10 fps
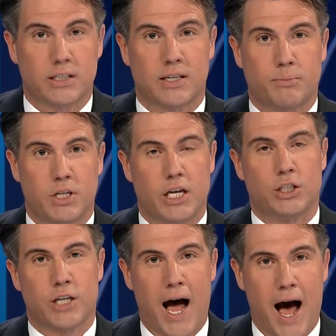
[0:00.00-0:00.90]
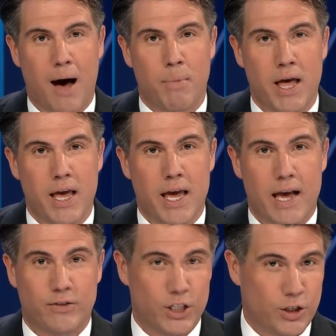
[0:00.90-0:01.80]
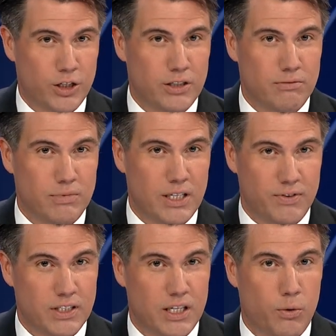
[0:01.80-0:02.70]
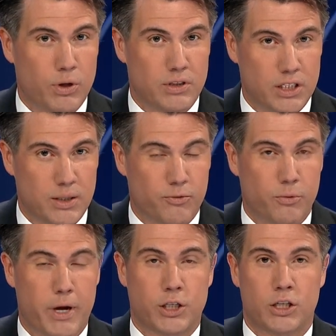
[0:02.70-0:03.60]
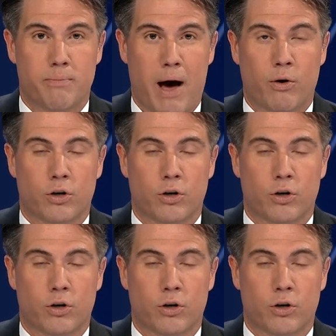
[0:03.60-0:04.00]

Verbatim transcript: accepted a job if she couldn't even deal with disinformation about